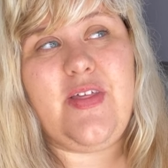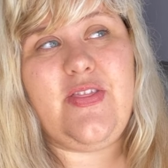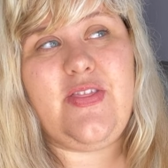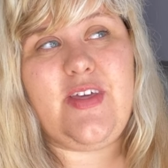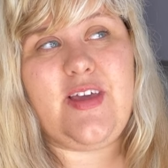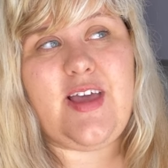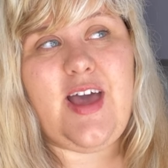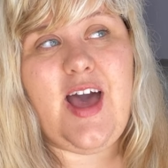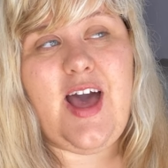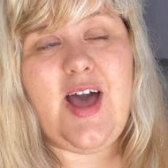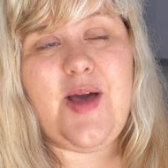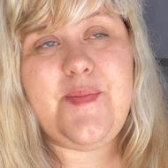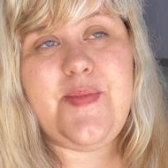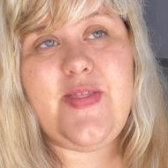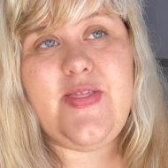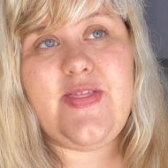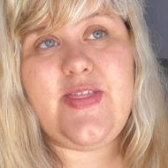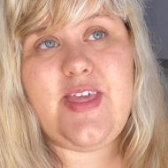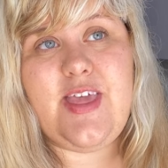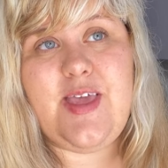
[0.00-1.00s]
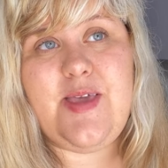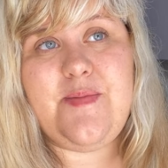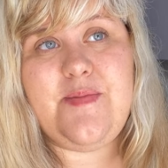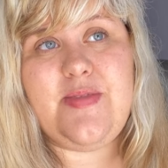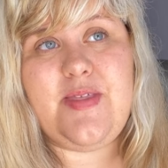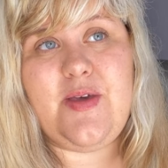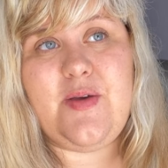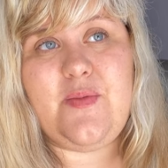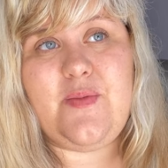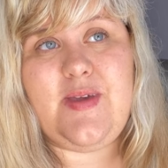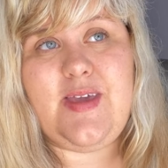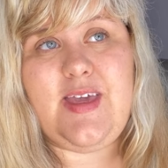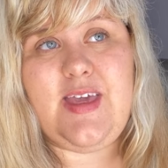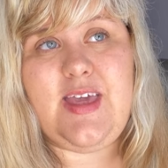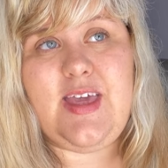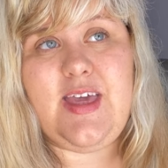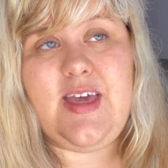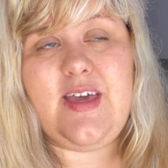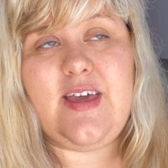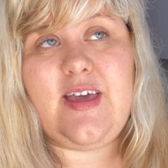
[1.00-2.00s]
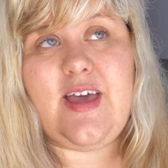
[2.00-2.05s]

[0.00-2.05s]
The common theme that we